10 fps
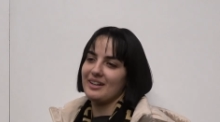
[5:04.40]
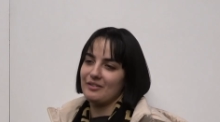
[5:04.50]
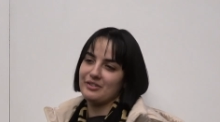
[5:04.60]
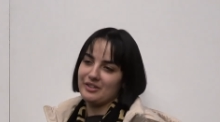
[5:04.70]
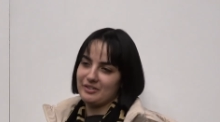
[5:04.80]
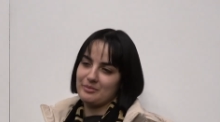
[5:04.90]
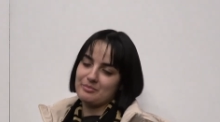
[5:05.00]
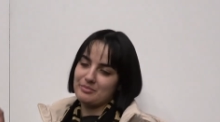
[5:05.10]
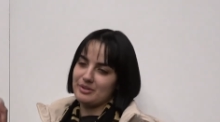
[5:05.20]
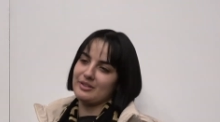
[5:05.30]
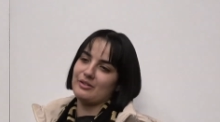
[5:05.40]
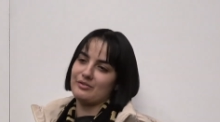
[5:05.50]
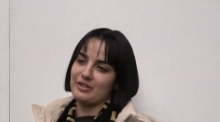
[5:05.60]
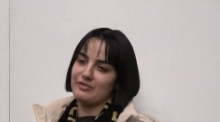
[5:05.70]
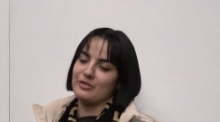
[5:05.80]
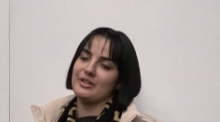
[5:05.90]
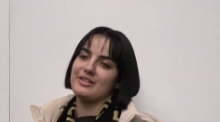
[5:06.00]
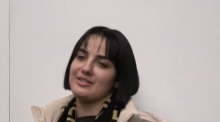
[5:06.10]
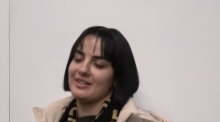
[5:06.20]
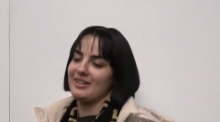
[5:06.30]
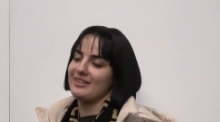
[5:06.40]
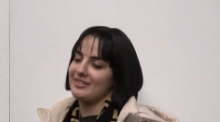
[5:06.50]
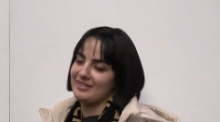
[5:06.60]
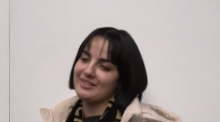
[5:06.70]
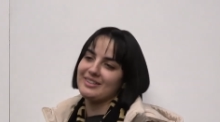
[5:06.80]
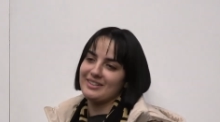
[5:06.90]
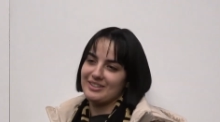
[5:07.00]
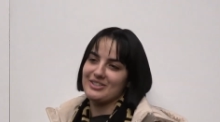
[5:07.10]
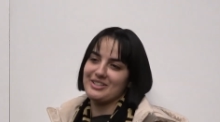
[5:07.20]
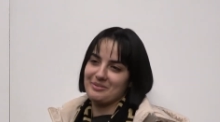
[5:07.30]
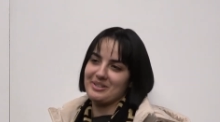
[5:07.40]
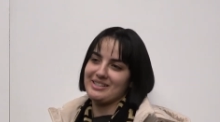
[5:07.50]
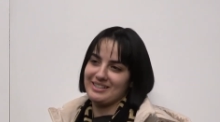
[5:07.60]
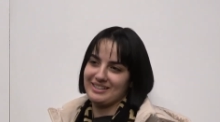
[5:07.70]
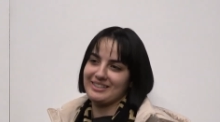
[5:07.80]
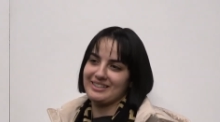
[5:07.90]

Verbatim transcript: I love her timbre of her voice and She's amazing.